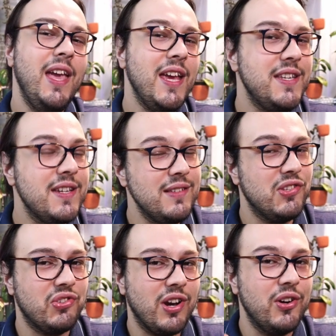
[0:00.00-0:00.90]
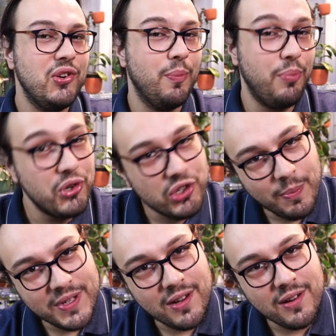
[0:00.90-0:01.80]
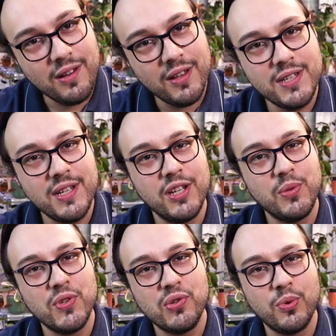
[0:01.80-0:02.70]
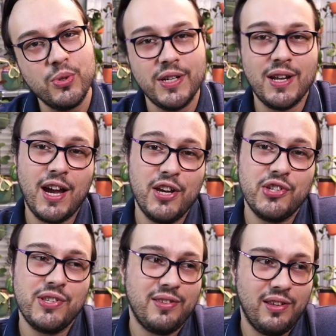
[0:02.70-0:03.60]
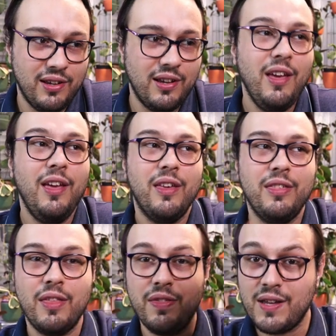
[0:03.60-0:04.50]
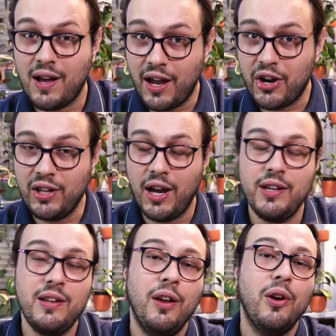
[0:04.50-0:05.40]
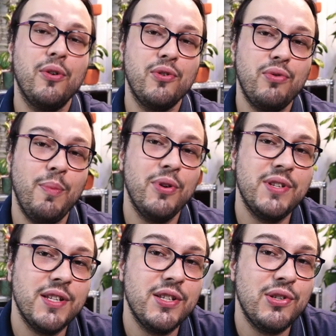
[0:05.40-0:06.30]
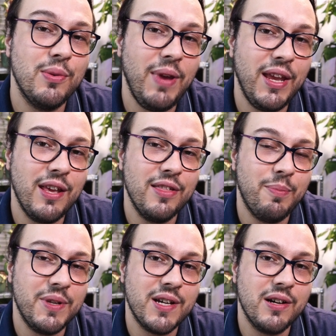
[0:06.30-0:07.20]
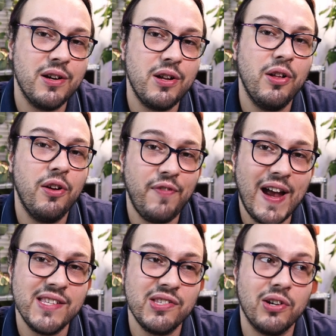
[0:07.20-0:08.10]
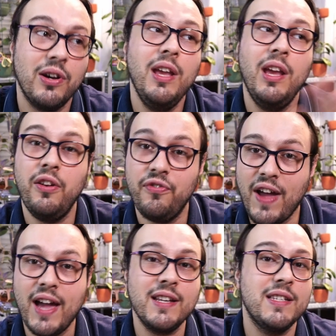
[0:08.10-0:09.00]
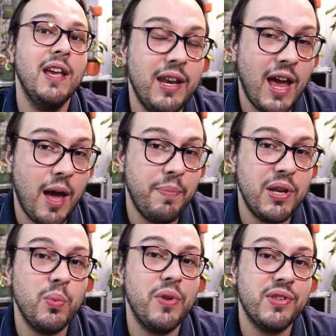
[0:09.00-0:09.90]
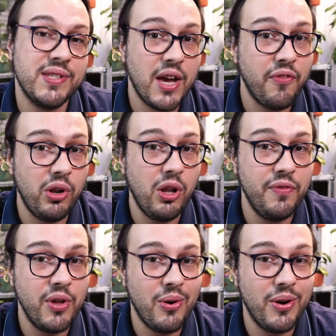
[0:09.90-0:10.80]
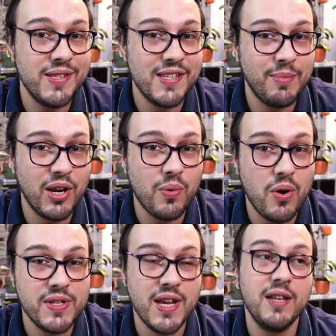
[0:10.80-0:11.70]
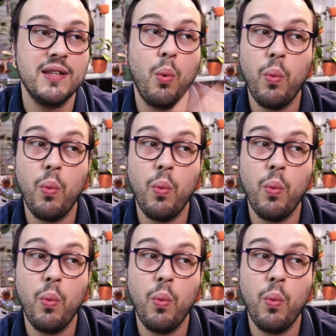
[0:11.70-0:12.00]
It didn't start to push a peduncle until it was rooted. I just think that the higher light contributed to making the peduncle faster. In fact, it happened with several of the Hoyas in my grow tent.